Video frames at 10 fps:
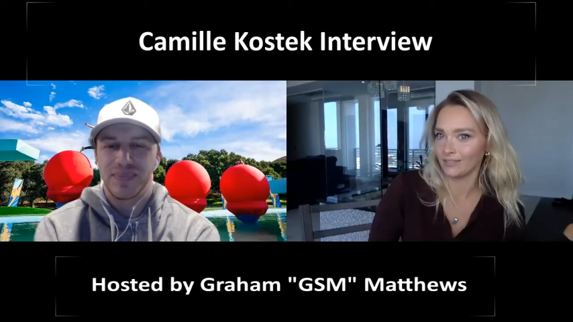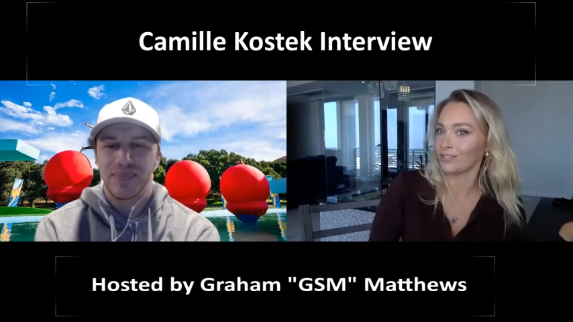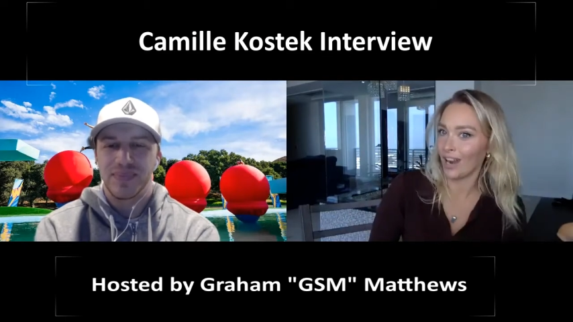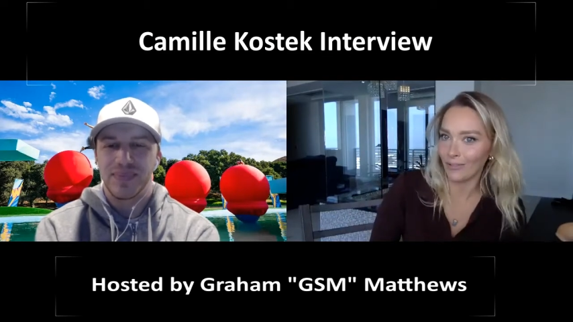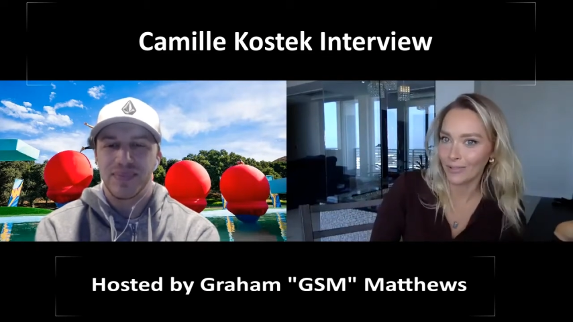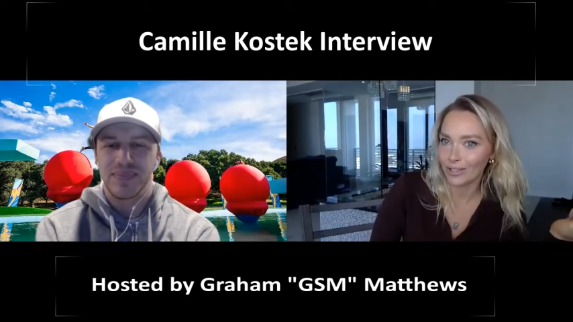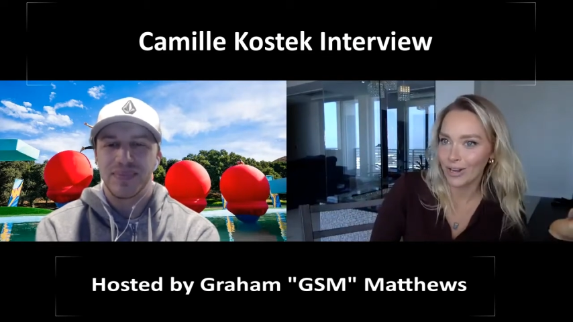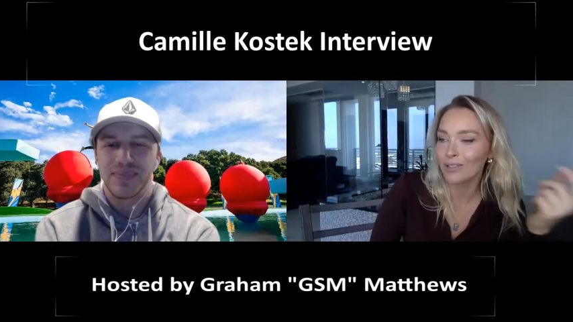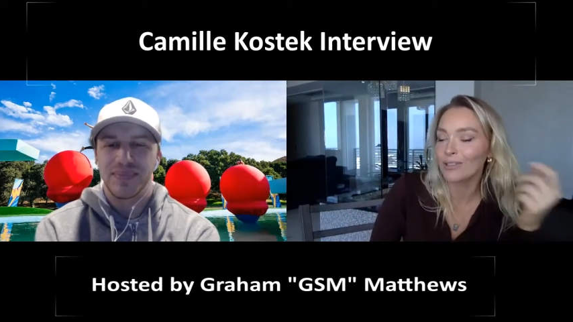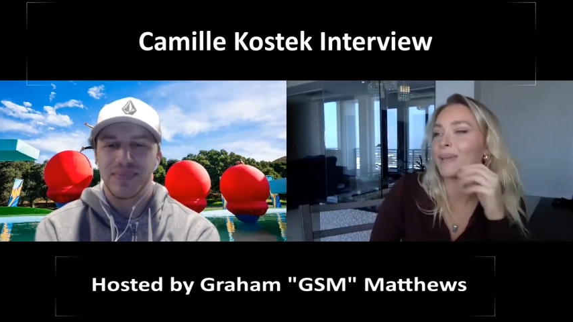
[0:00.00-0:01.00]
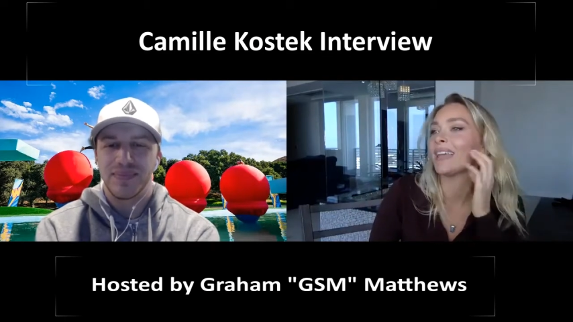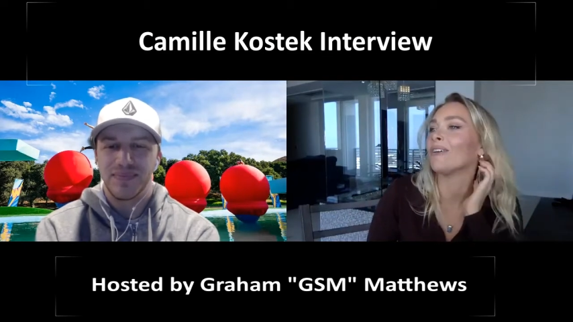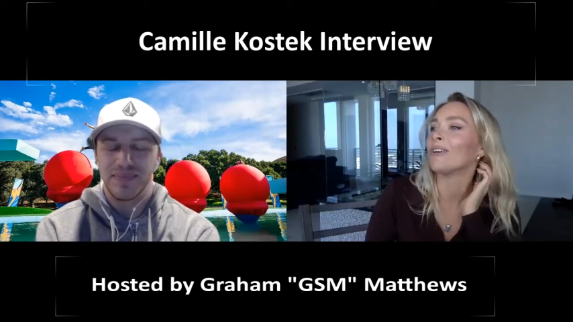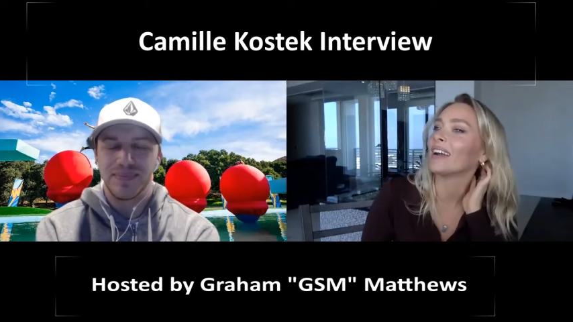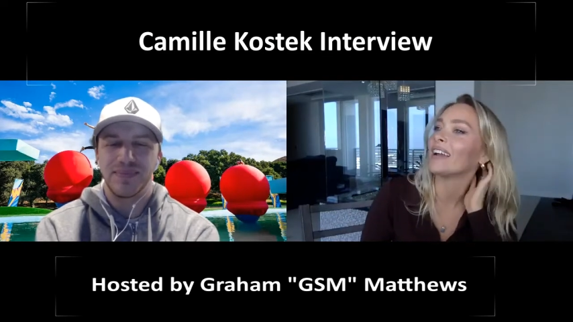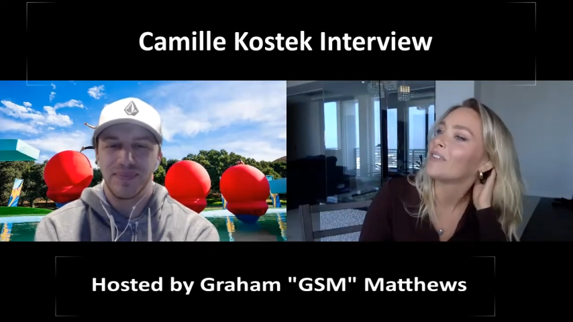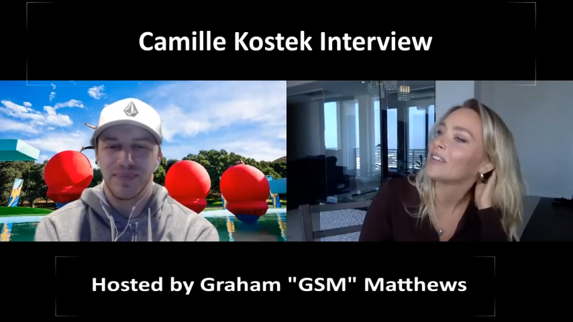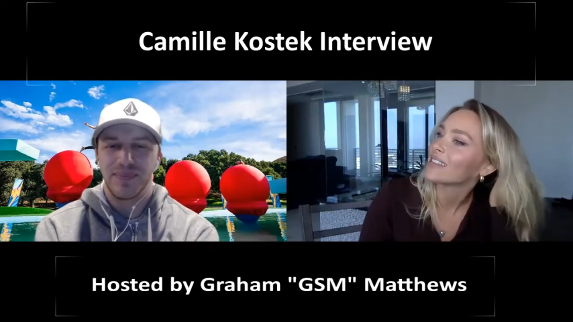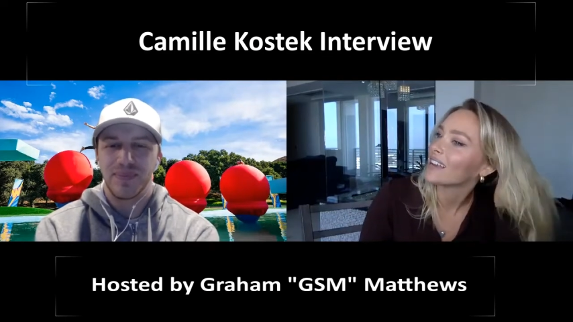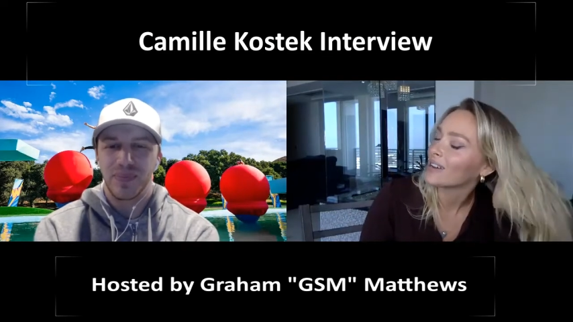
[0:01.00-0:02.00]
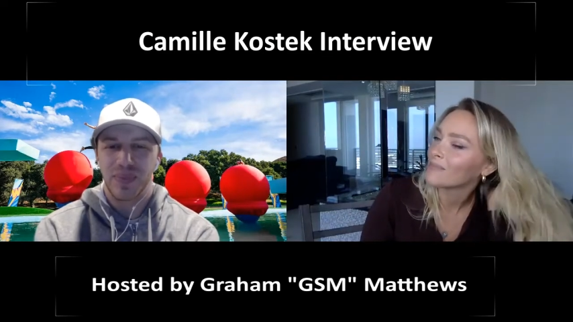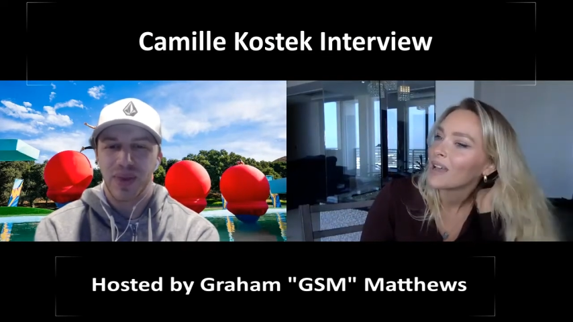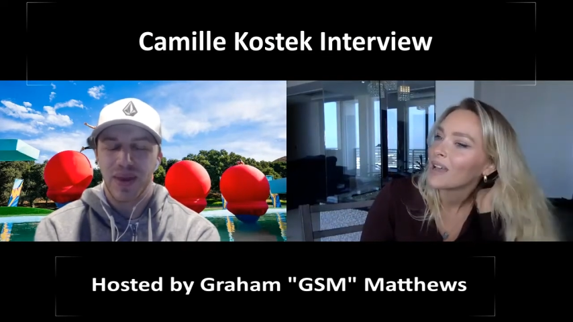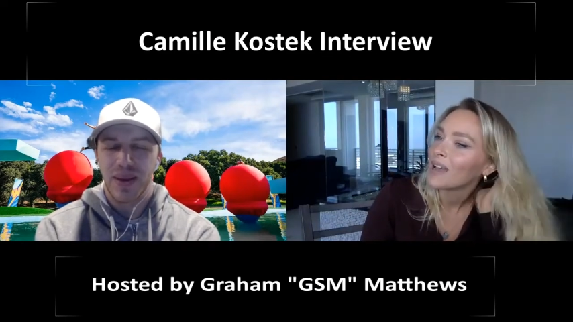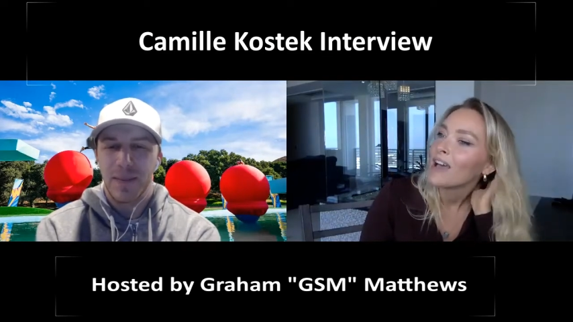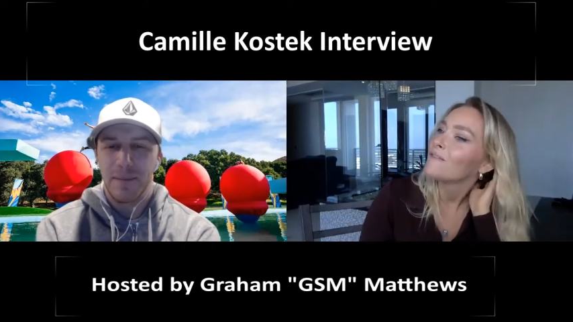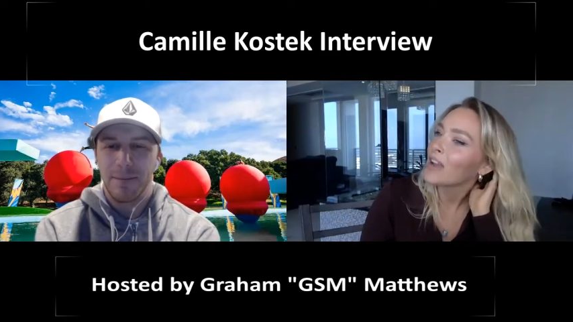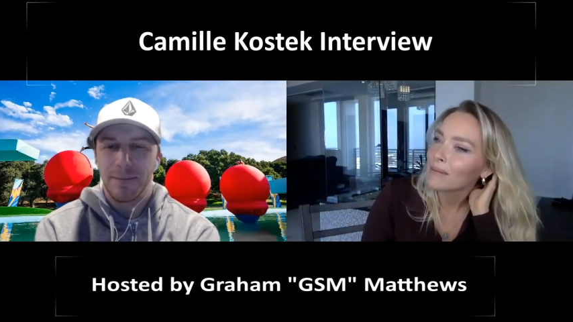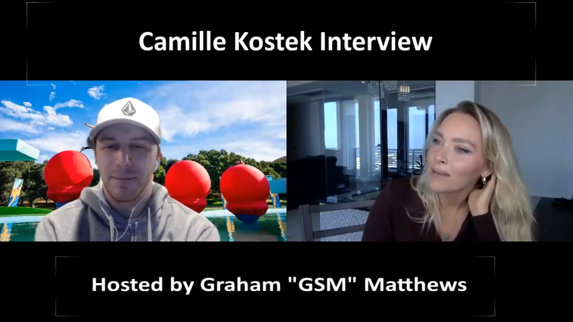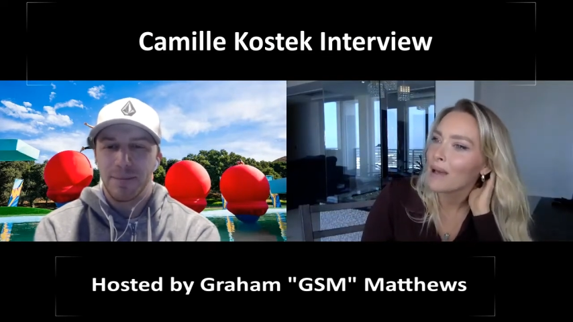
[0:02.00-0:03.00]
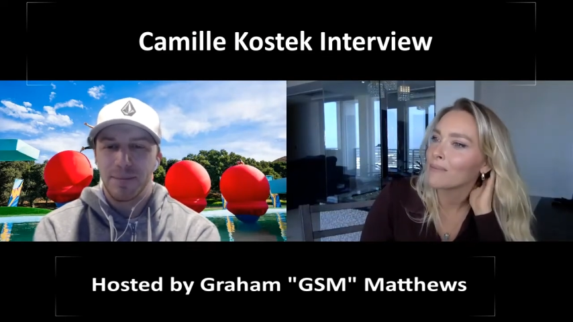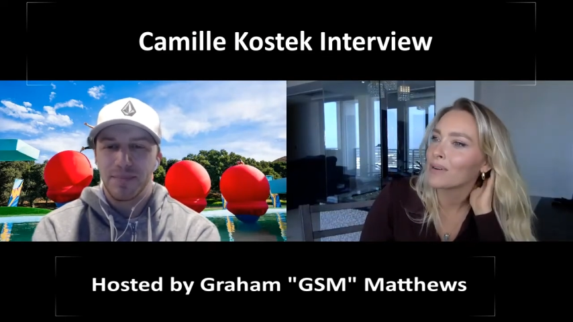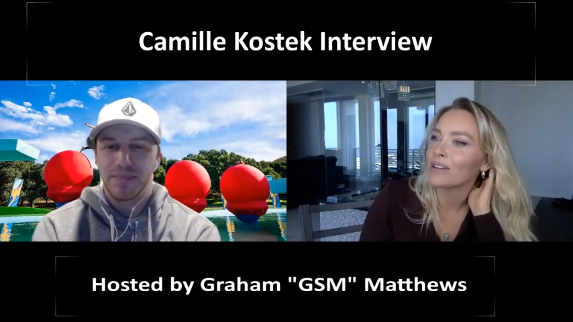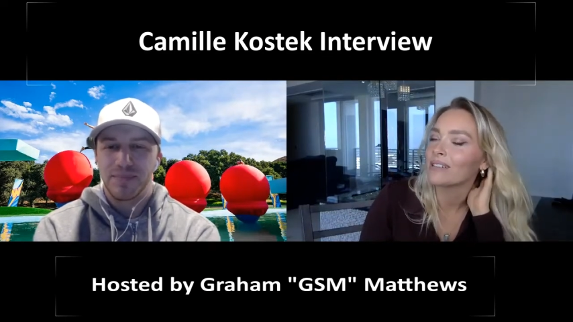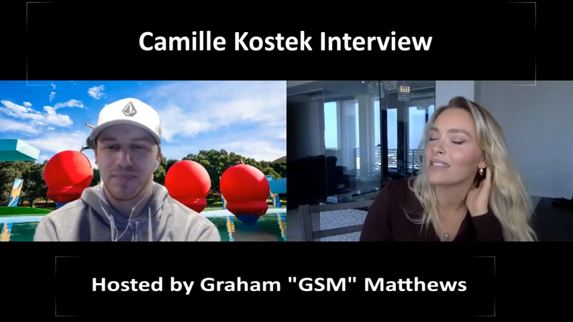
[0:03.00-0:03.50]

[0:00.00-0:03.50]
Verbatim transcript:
Speaker 1: try out for the show with me, or if it's um, family members,